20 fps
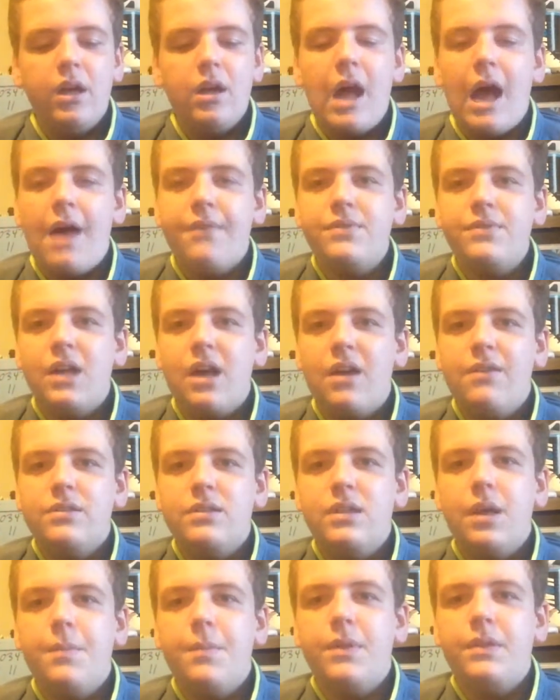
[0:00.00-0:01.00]
half
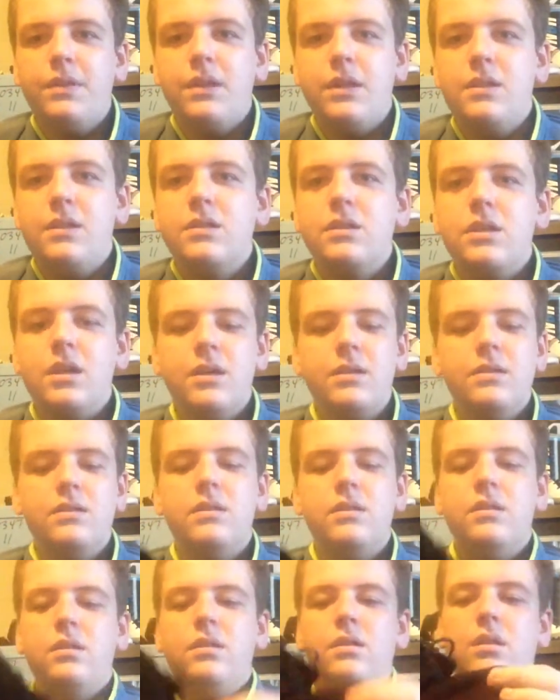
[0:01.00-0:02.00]
size up in these because
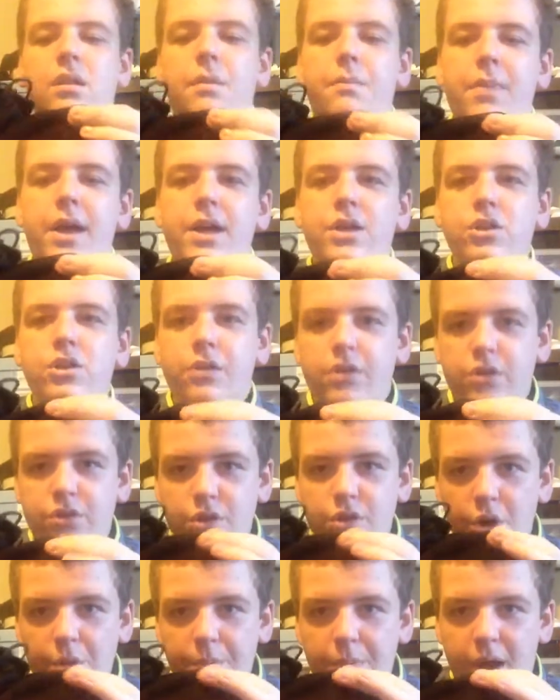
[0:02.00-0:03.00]
the mesh on the
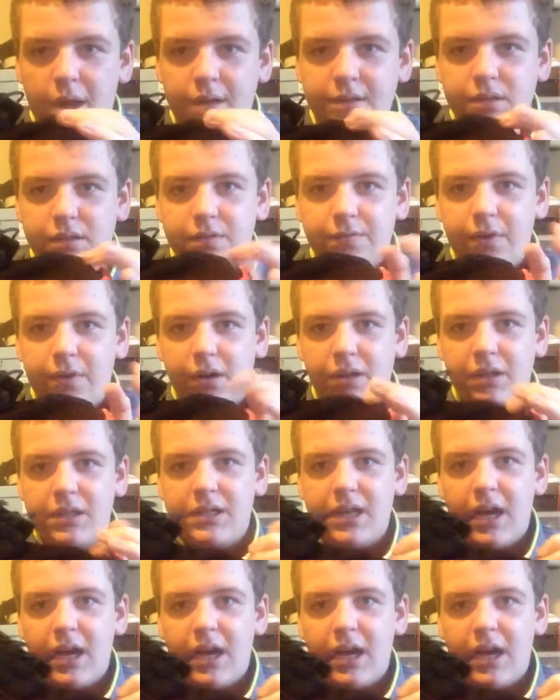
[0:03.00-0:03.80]
toe box is fairly